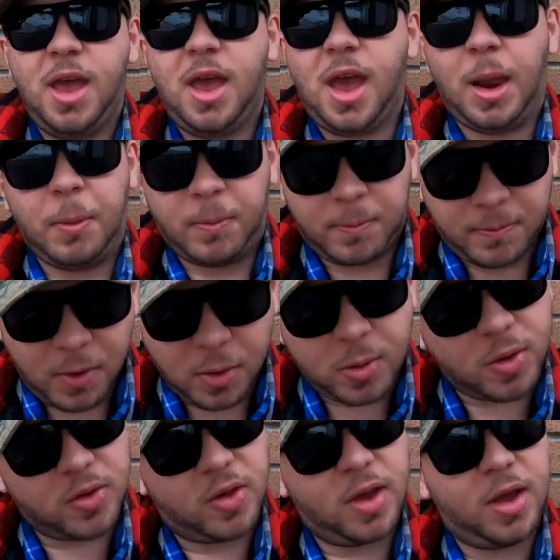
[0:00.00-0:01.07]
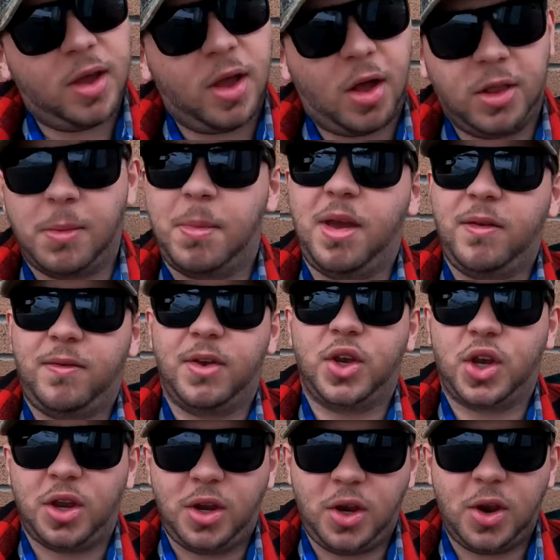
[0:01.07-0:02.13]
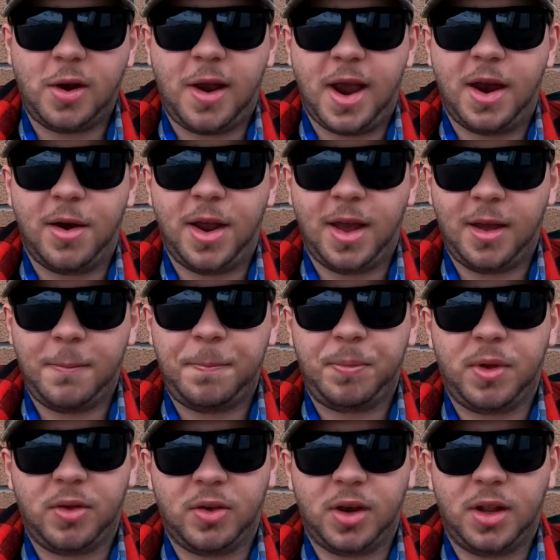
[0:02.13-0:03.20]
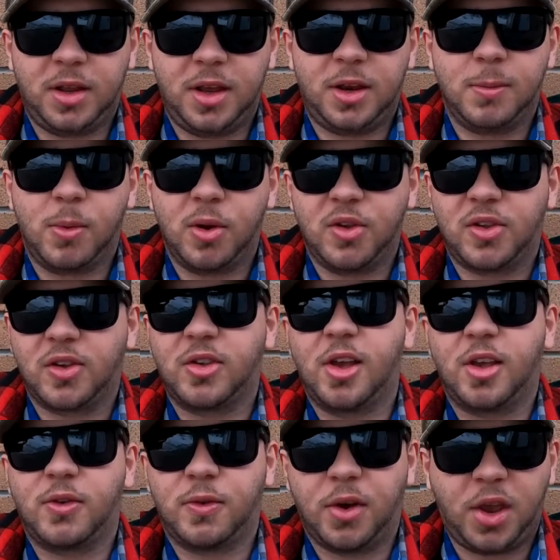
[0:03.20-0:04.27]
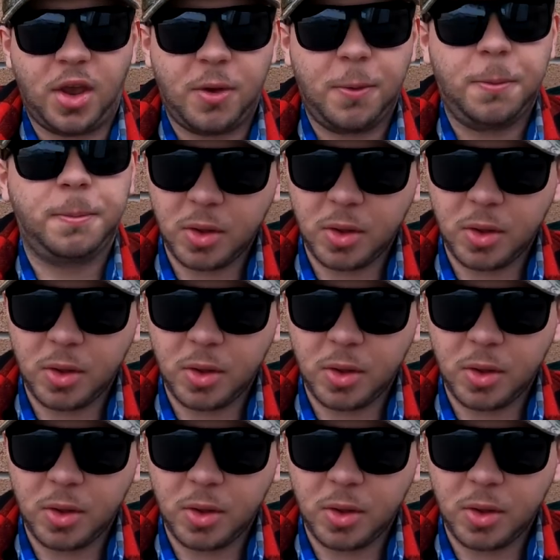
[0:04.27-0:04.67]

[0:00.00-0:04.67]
and focusing on the bait fish in your area is going to lead to more success for you.